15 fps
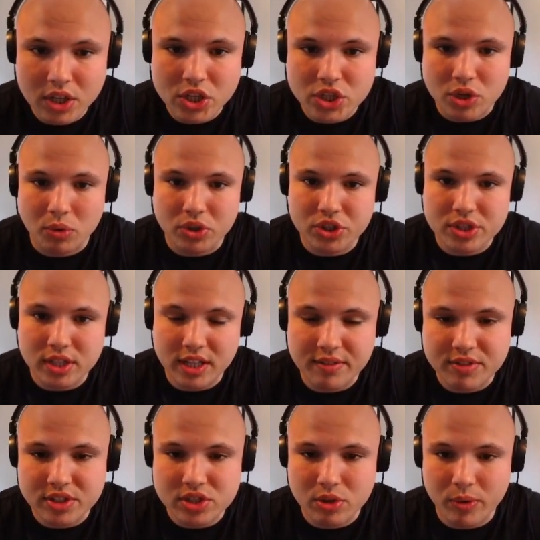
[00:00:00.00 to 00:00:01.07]
So we'll just leave
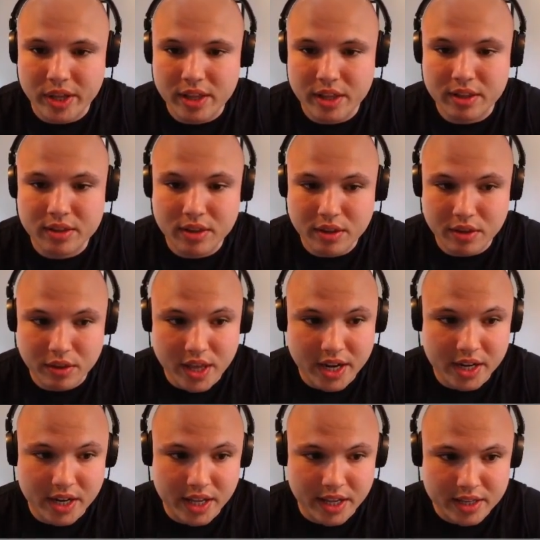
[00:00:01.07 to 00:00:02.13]
this the way that
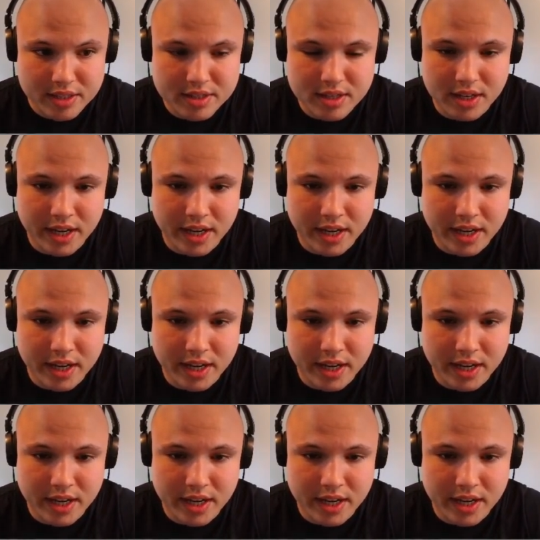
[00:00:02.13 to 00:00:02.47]
it is.